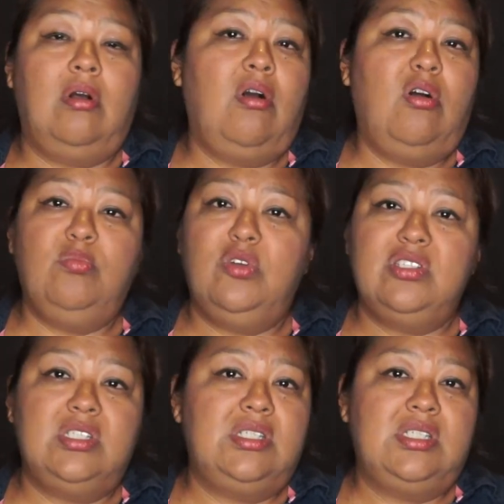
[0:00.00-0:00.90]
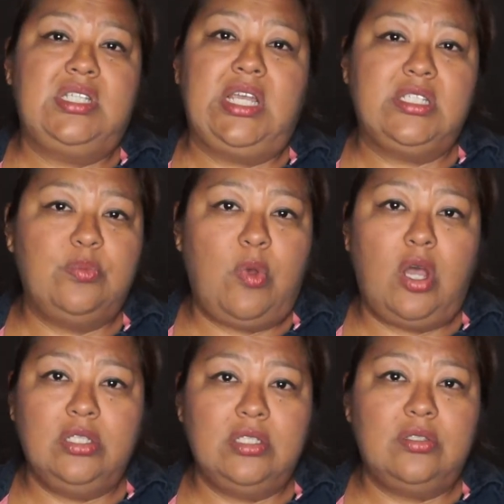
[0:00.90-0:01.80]
almost 6
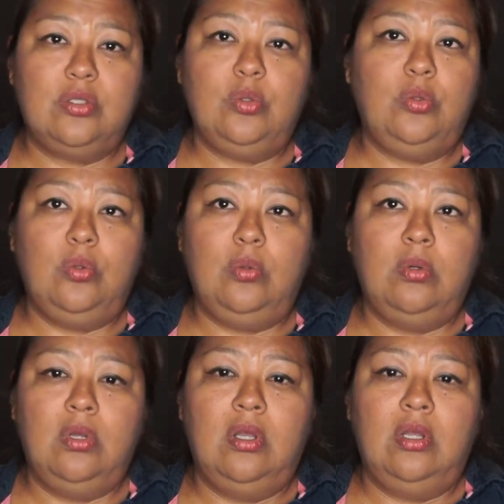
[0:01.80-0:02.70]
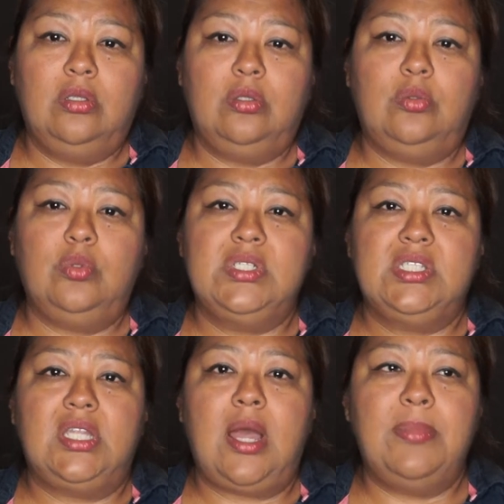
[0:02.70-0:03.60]
months to
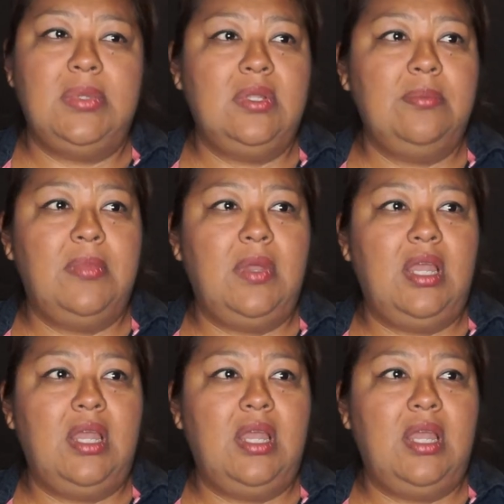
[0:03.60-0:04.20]
establish.